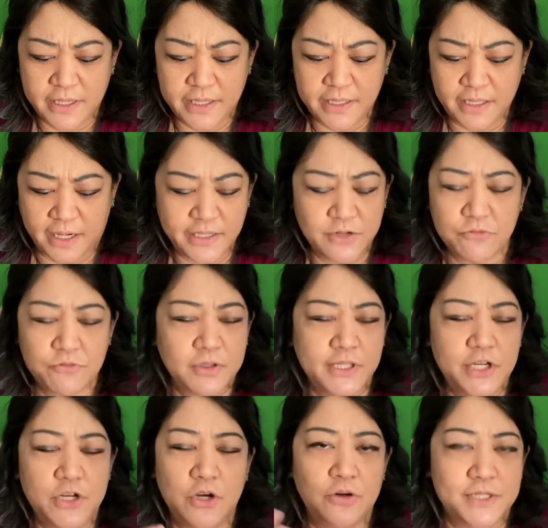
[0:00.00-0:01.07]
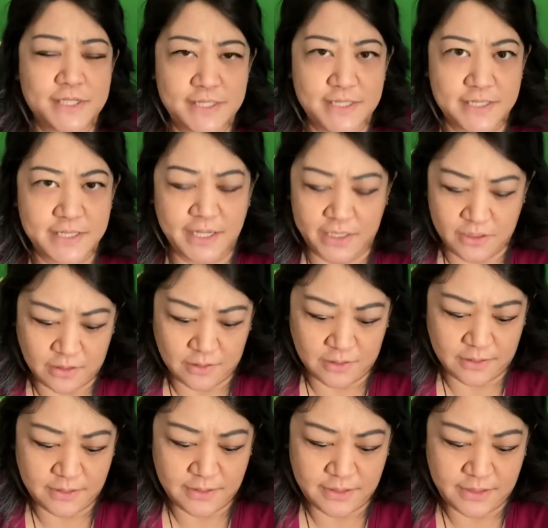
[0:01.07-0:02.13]
I didn't really notice the title
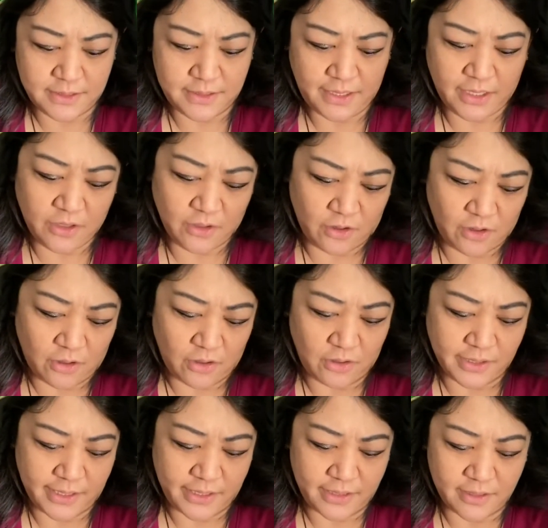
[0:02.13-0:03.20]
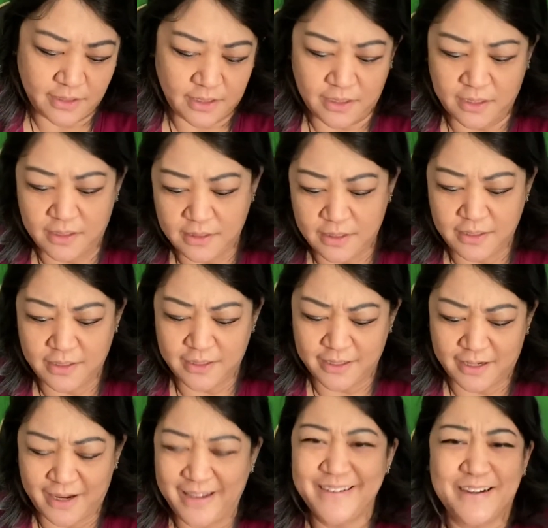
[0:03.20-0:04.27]
at all, and
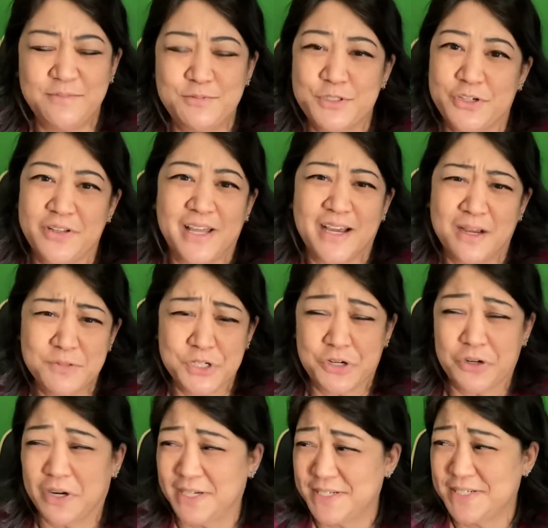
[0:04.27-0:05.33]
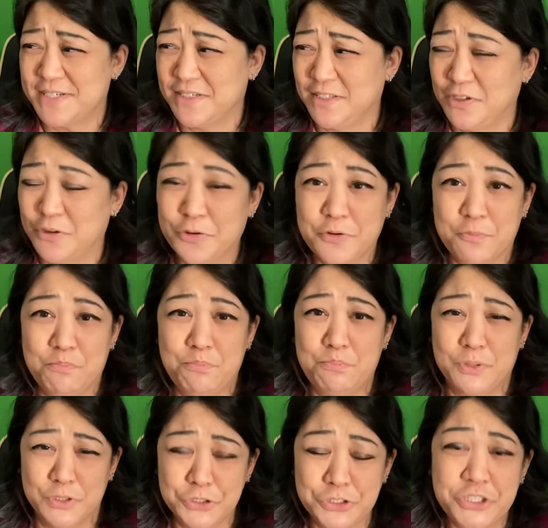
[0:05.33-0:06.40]
And I'm sorry, that comes across as a load of
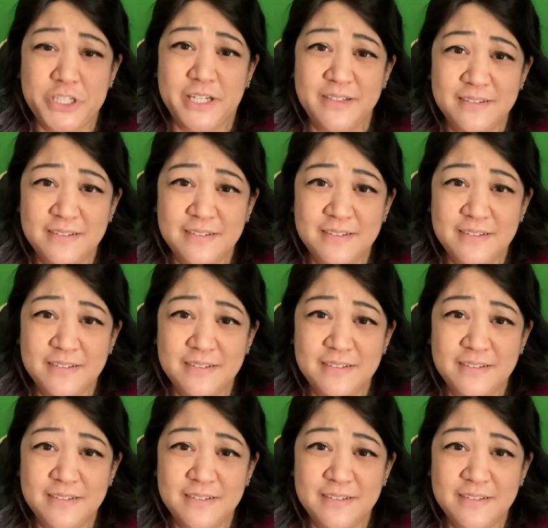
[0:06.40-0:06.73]
bullshit.